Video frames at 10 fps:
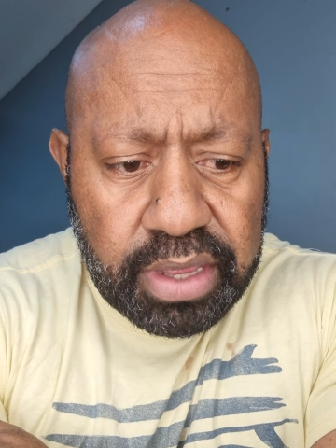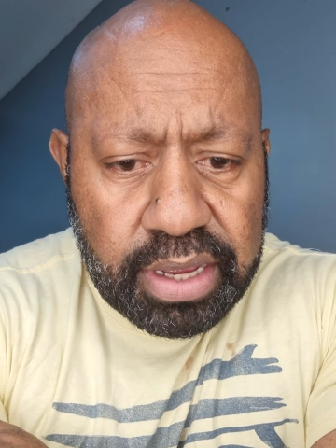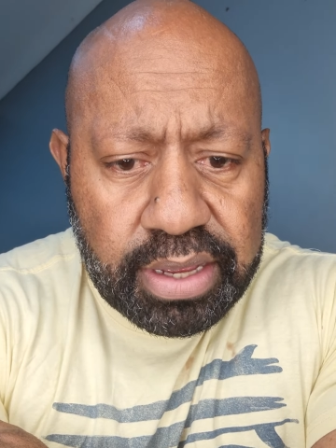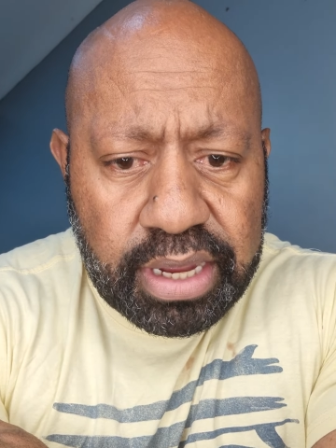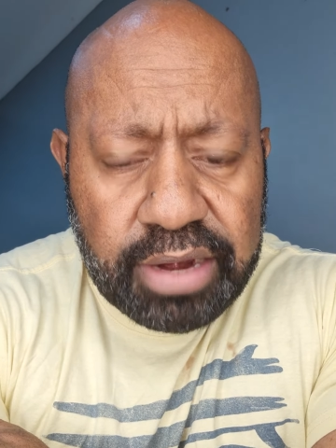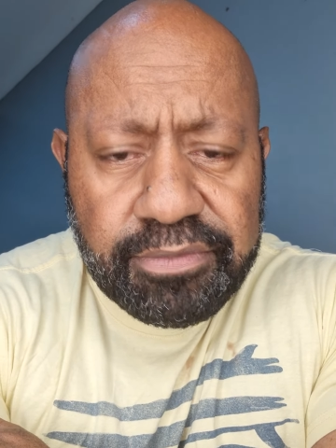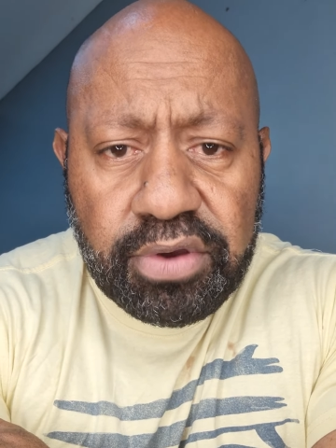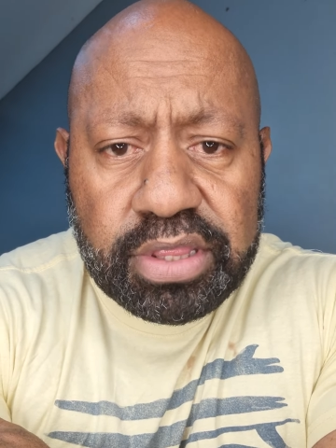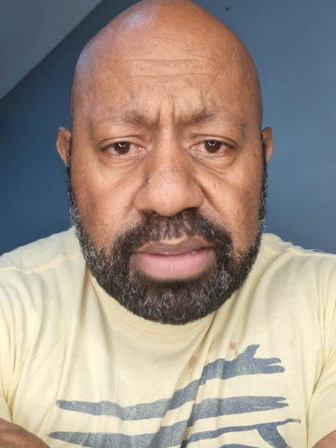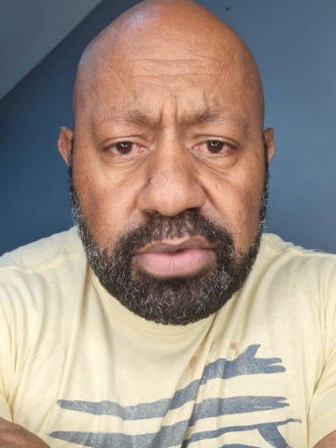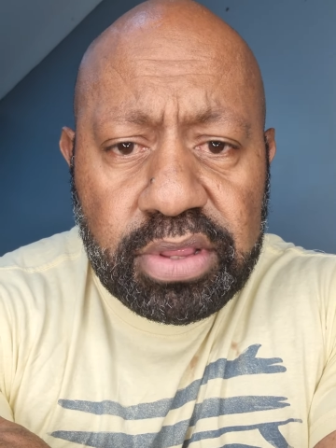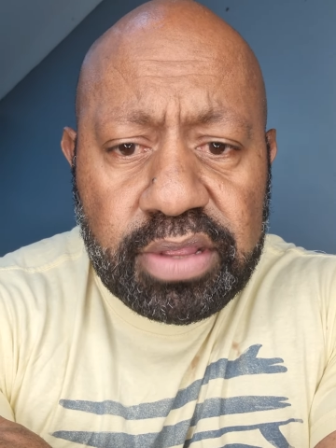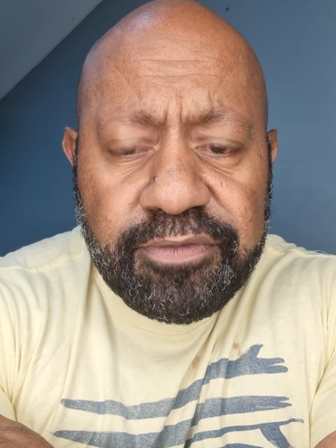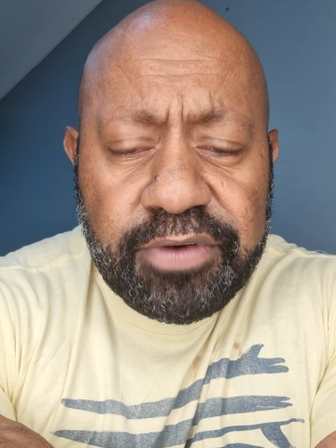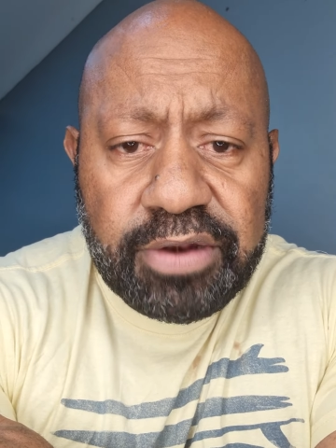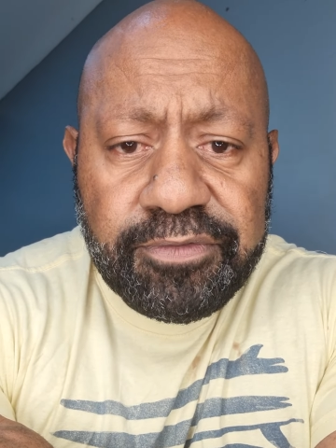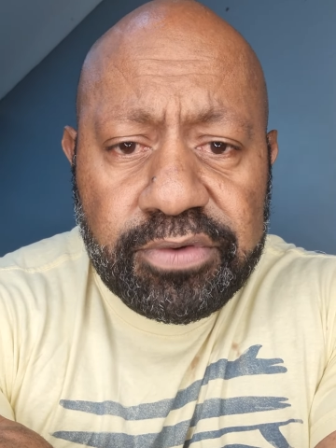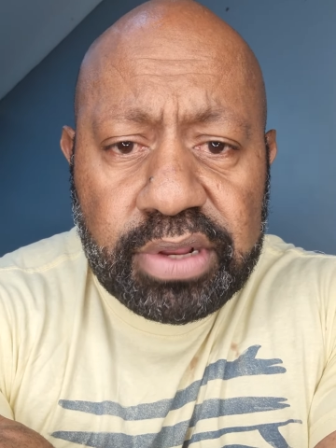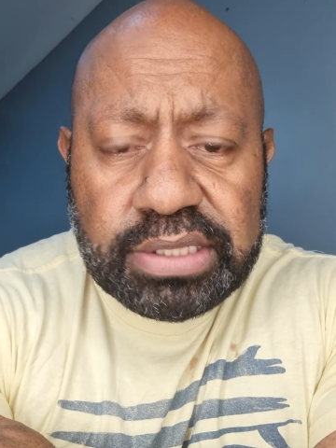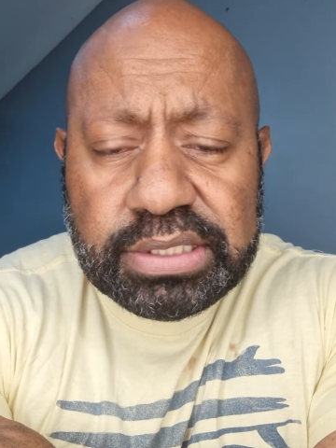uh, kind of got them on the front
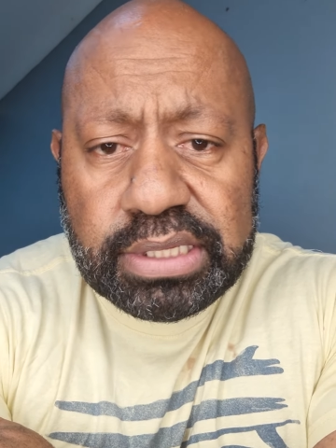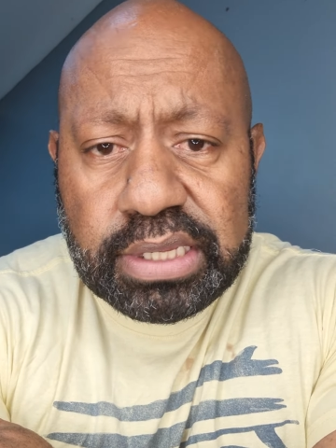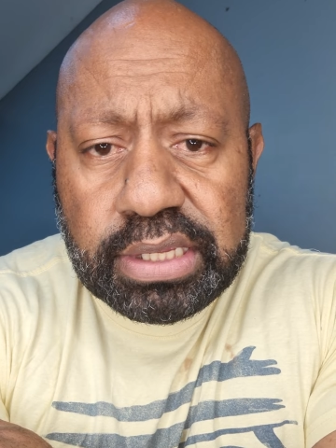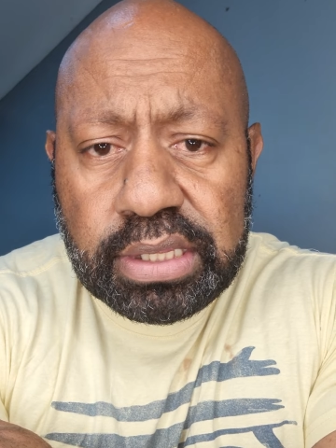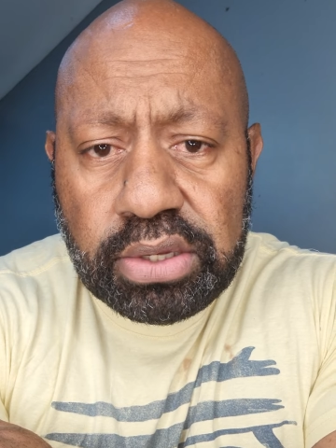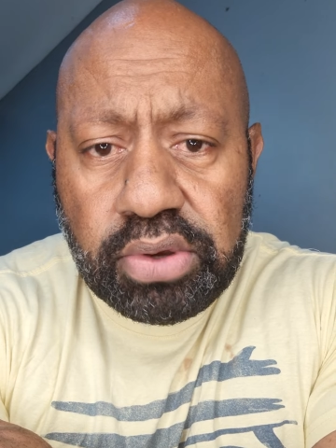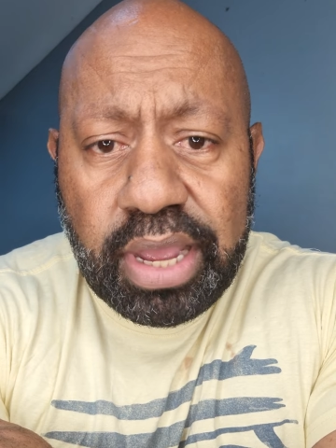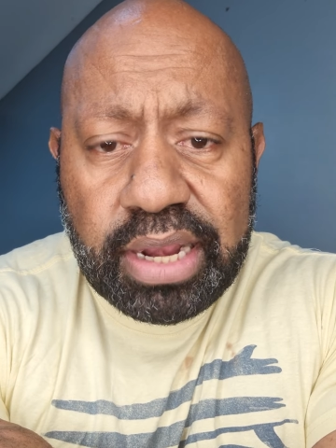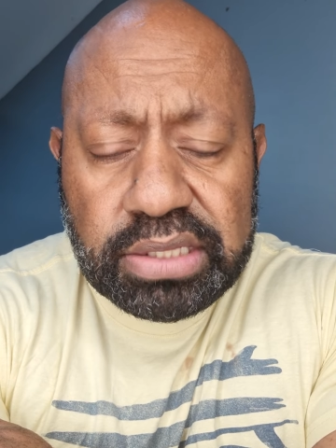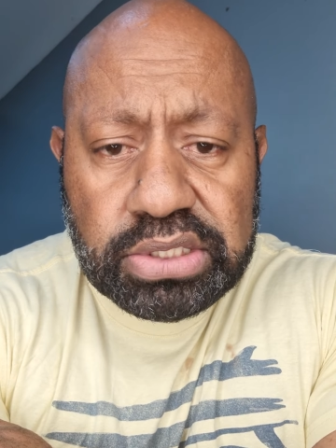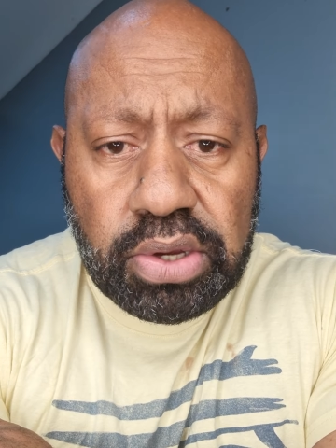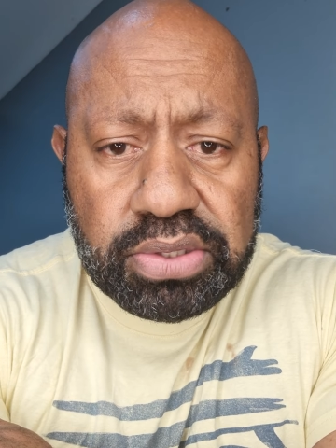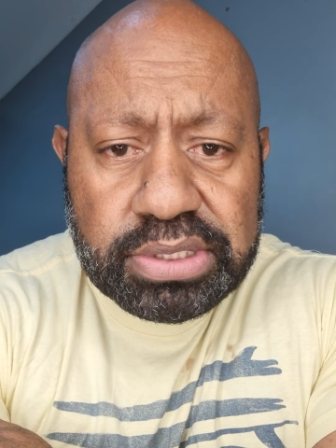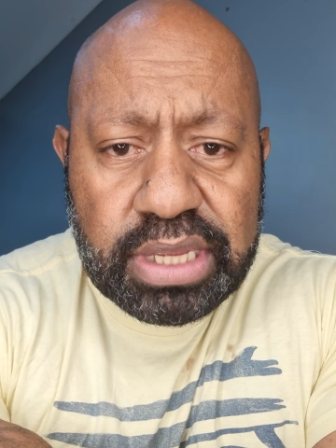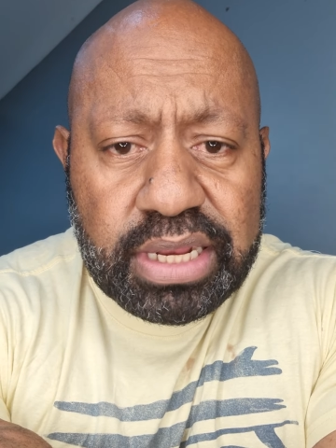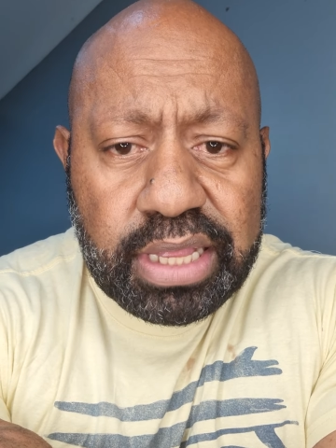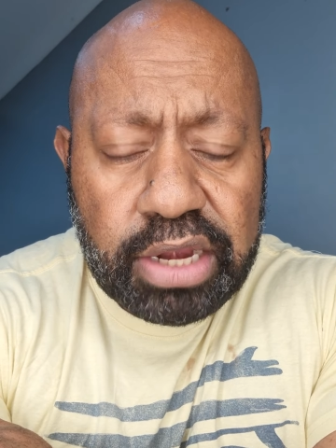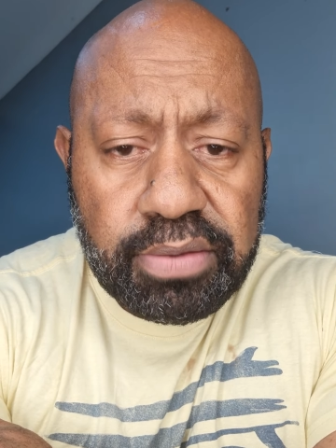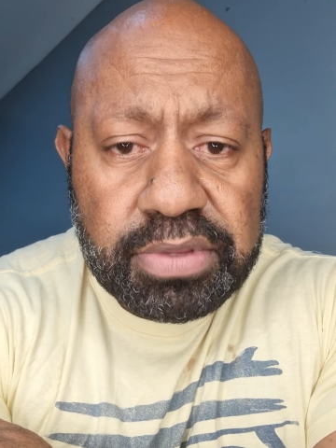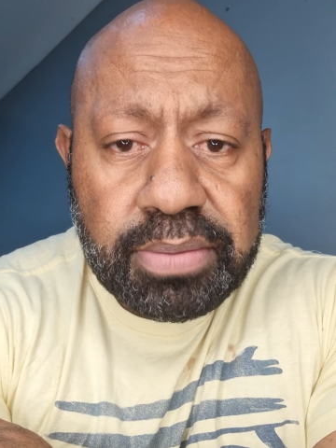foot, as the Cook Islands coach said. It
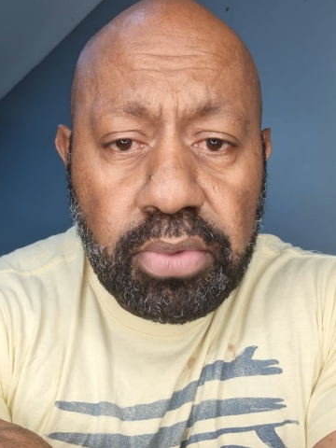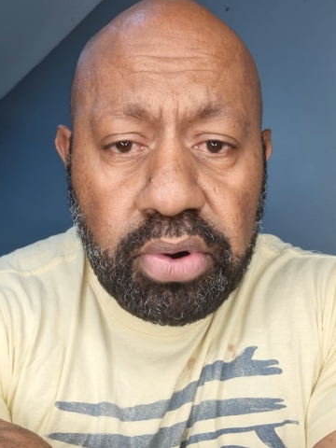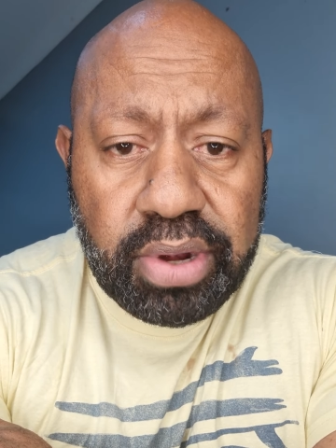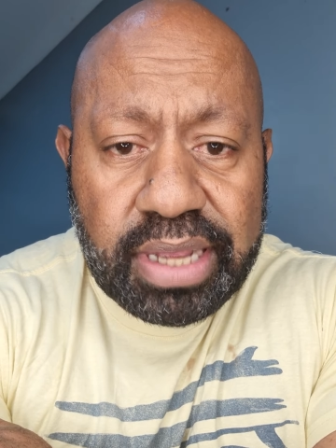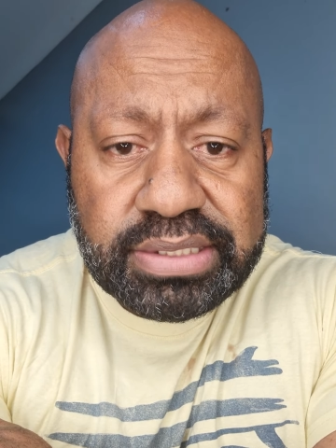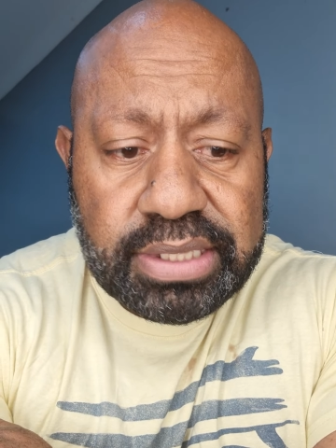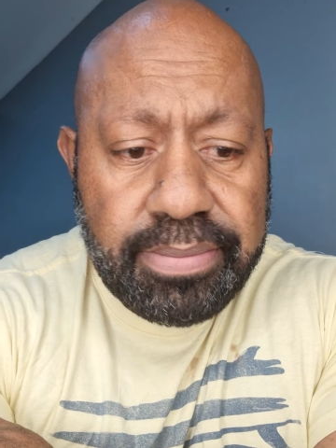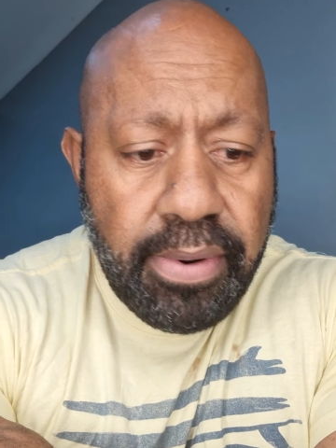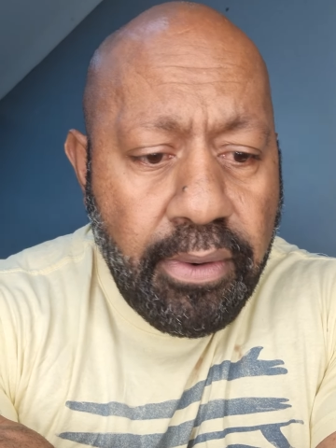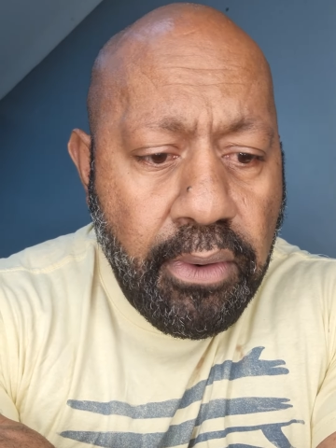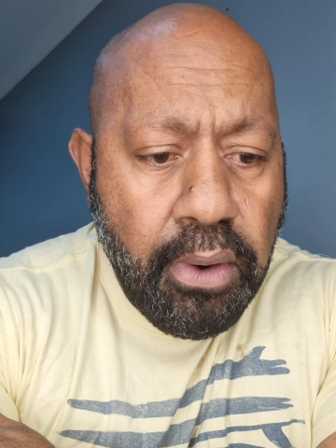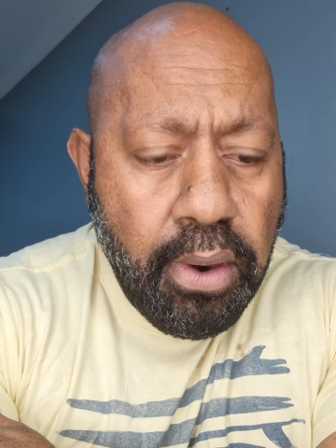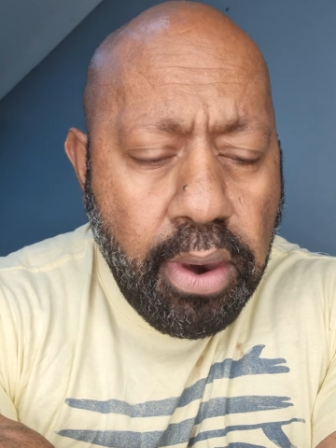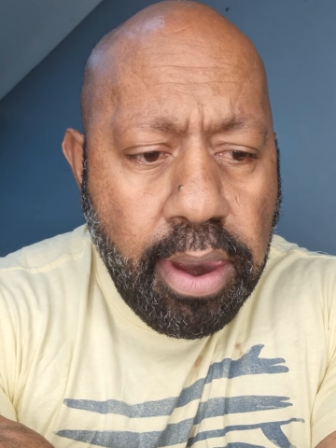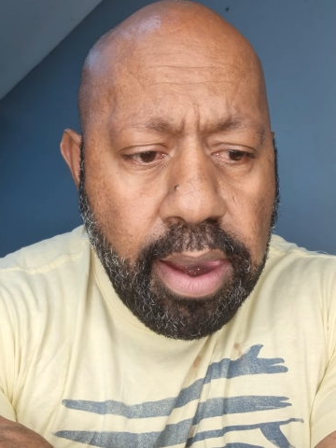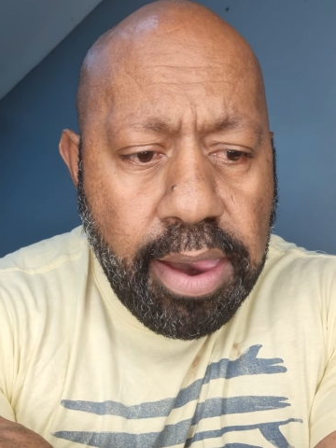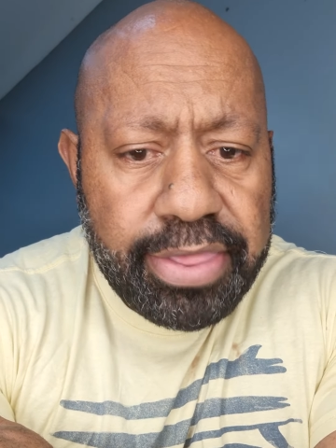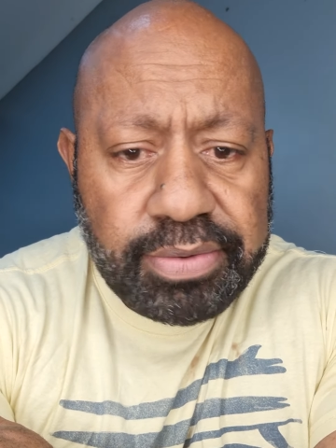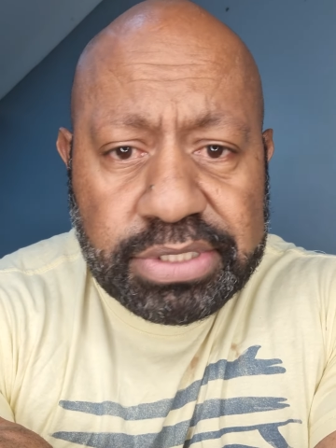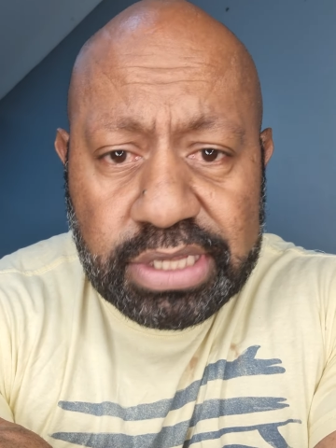kind of demoralized them.
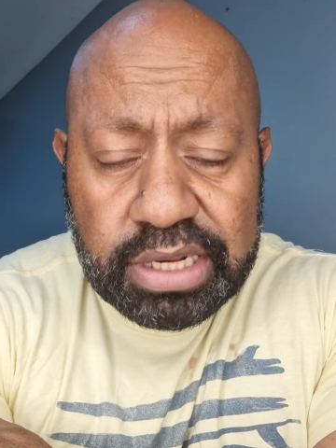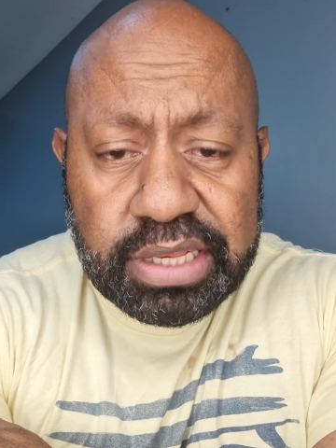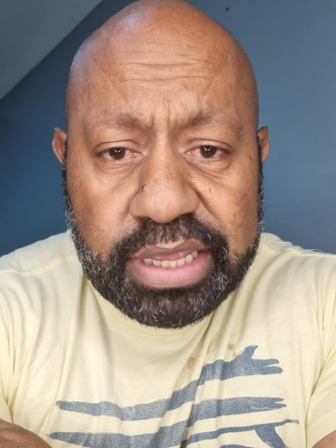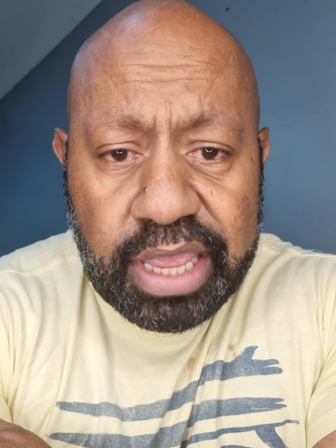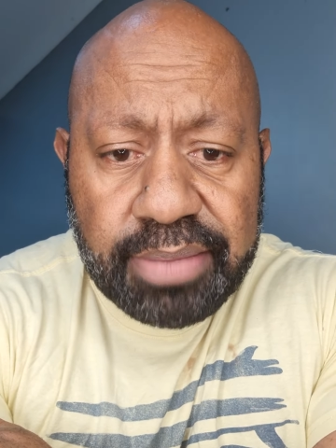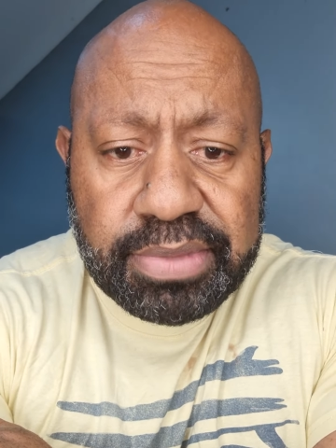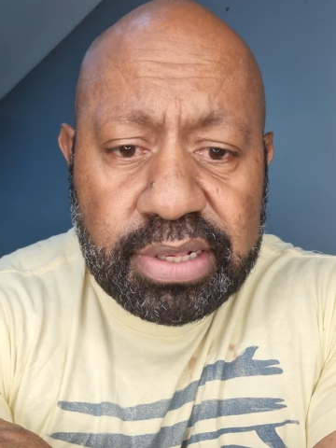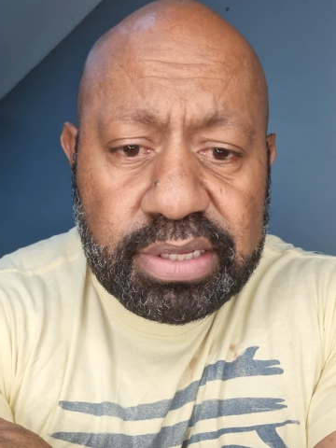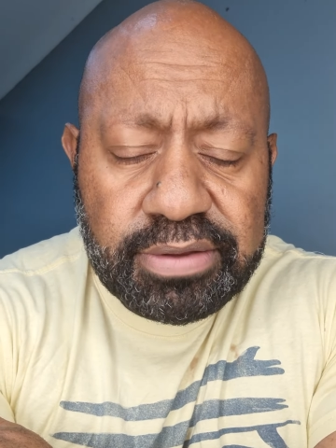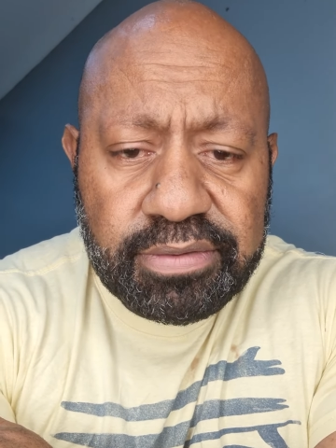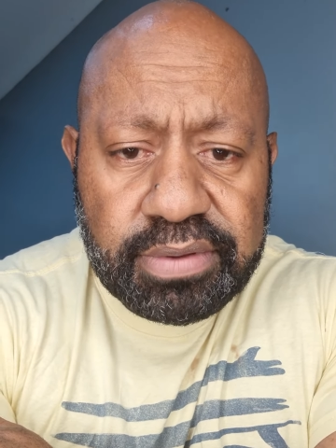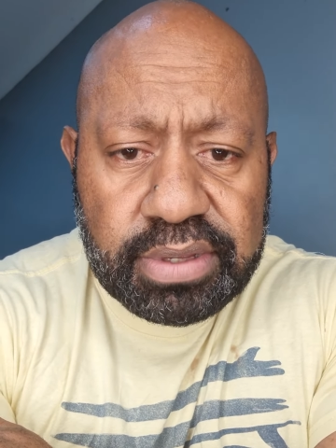Uh, they were still in the game till the